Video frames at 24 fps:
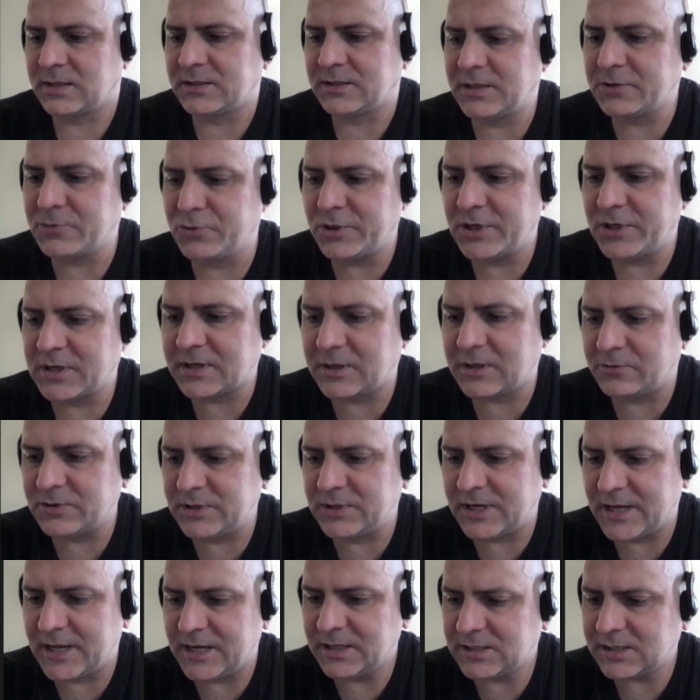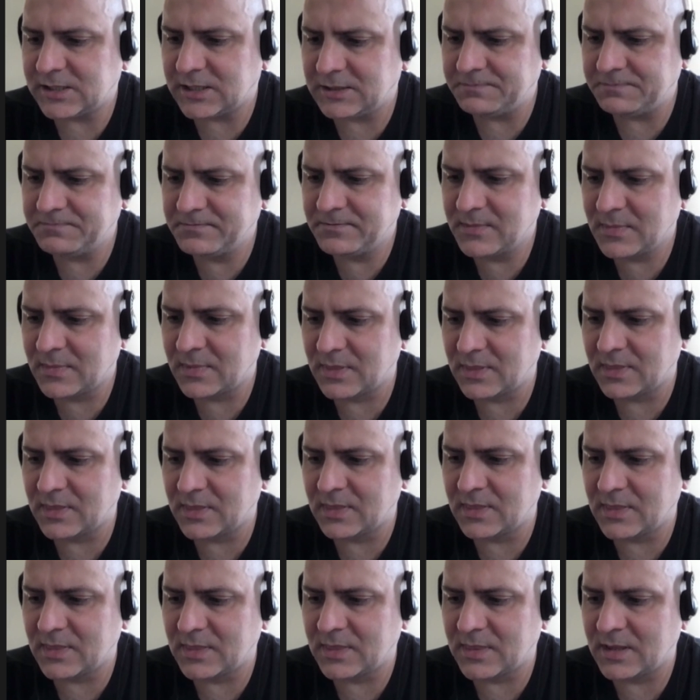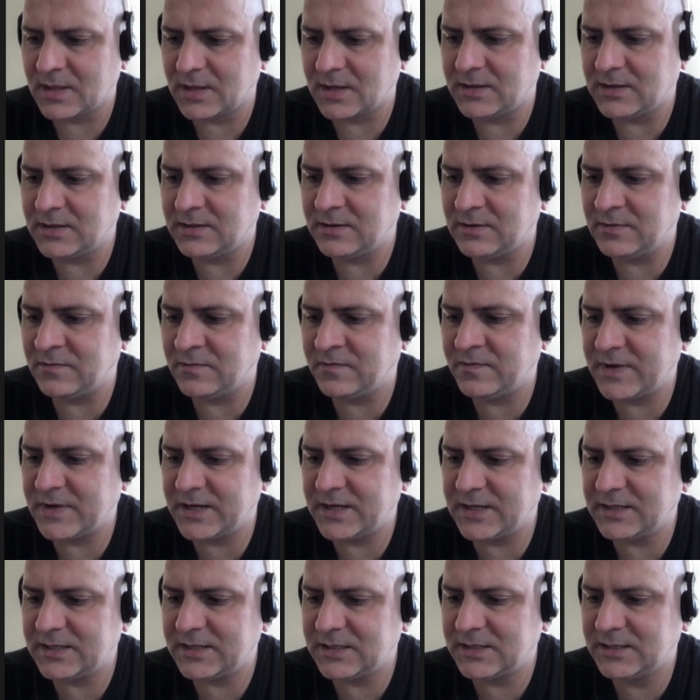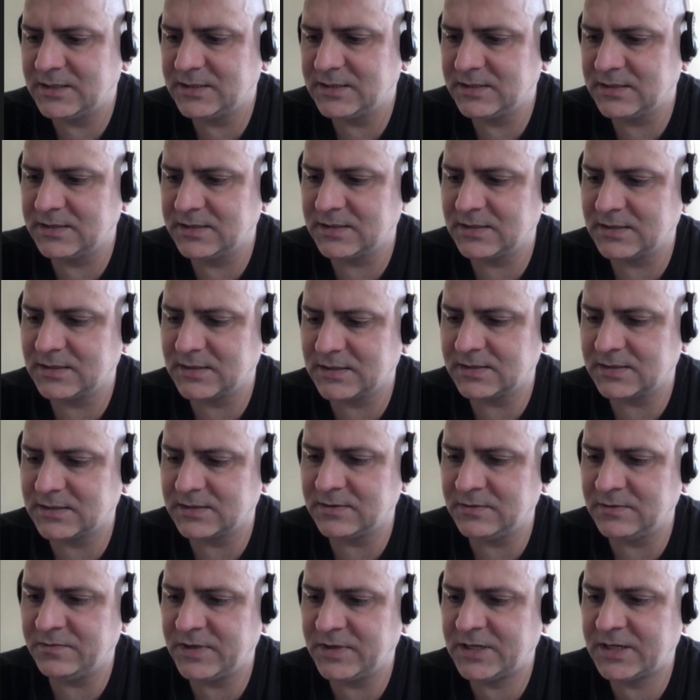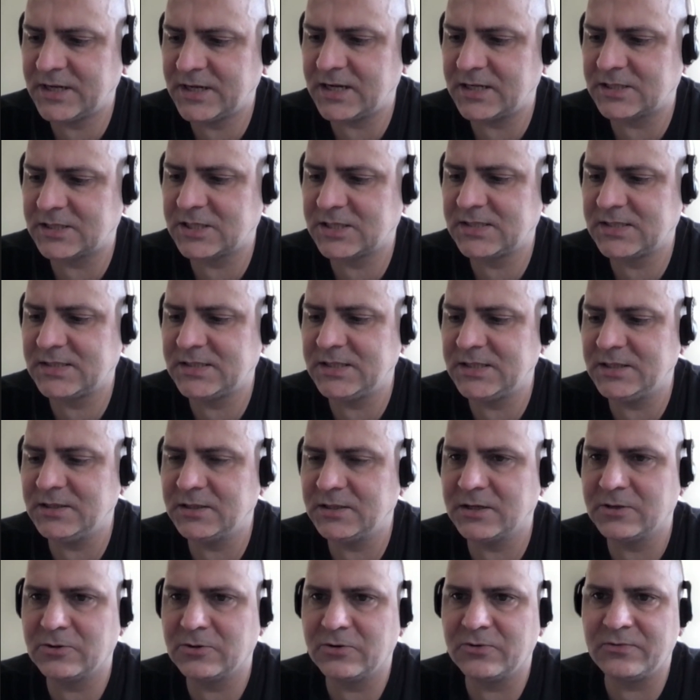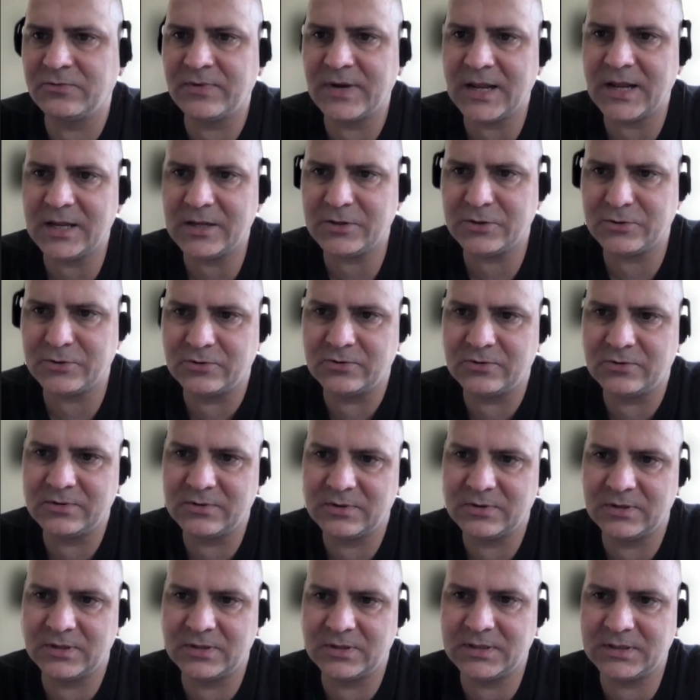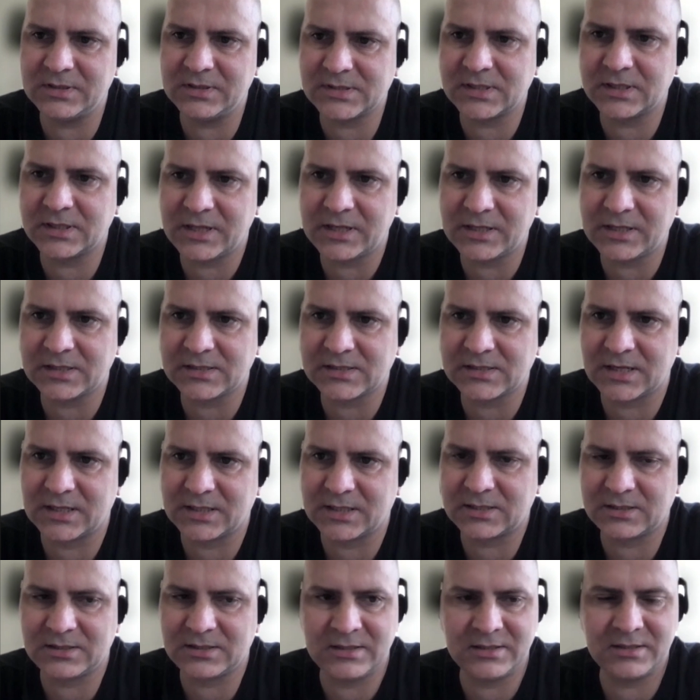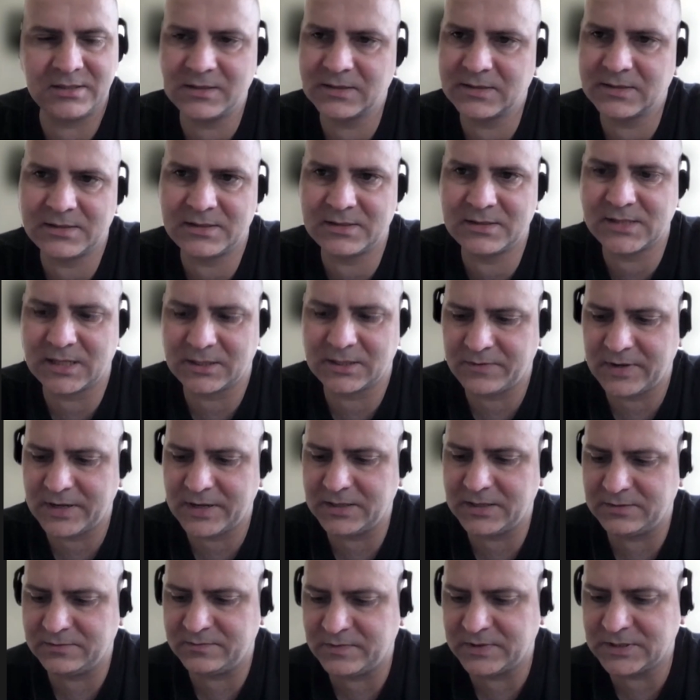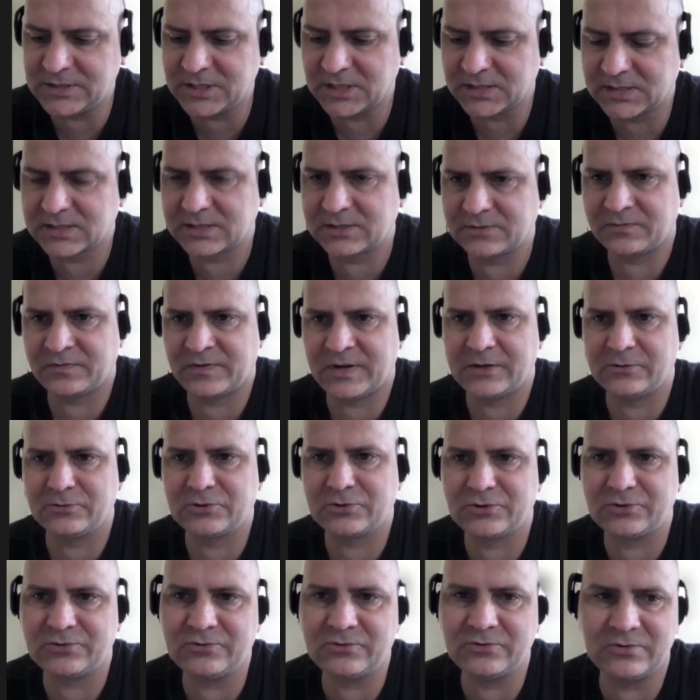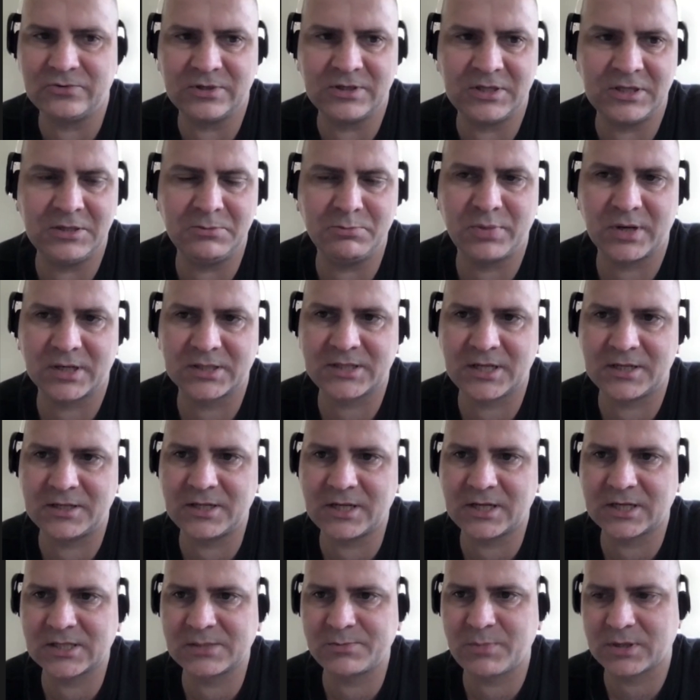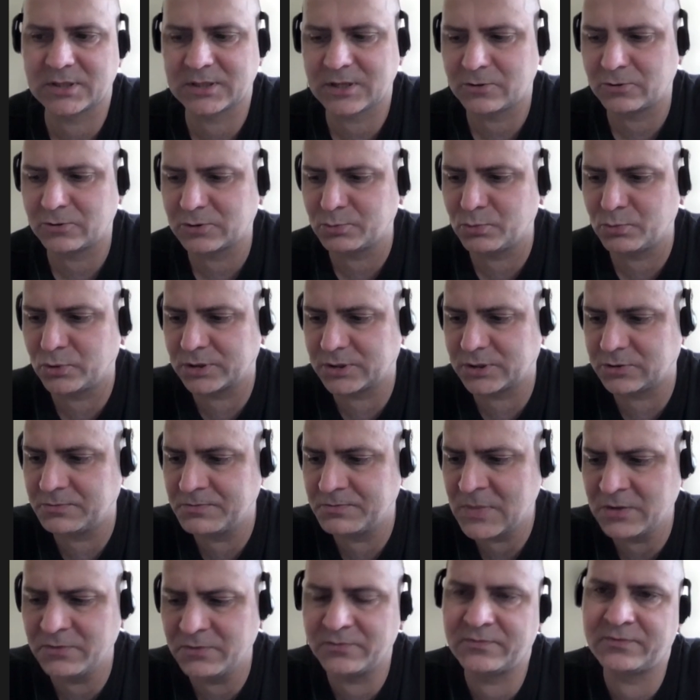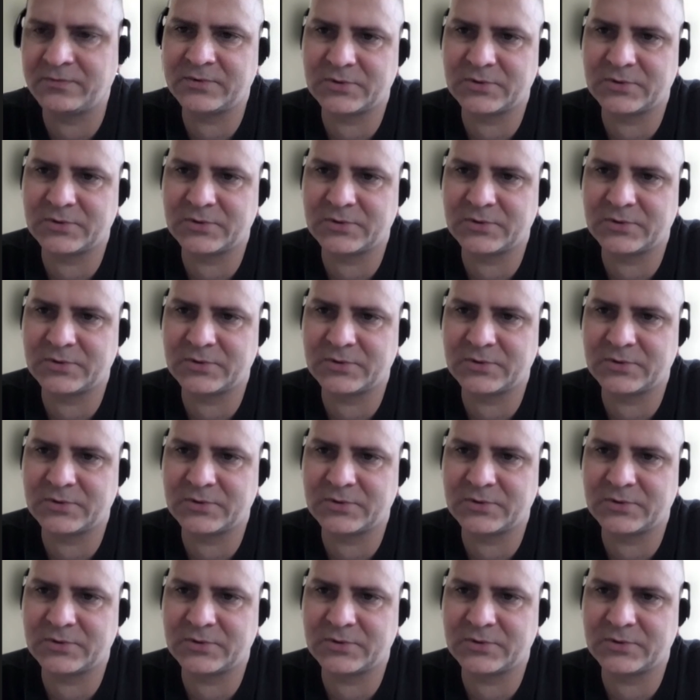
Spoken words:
categorical data. When we had single value in the data set, in that way, we just failed to import and export our model,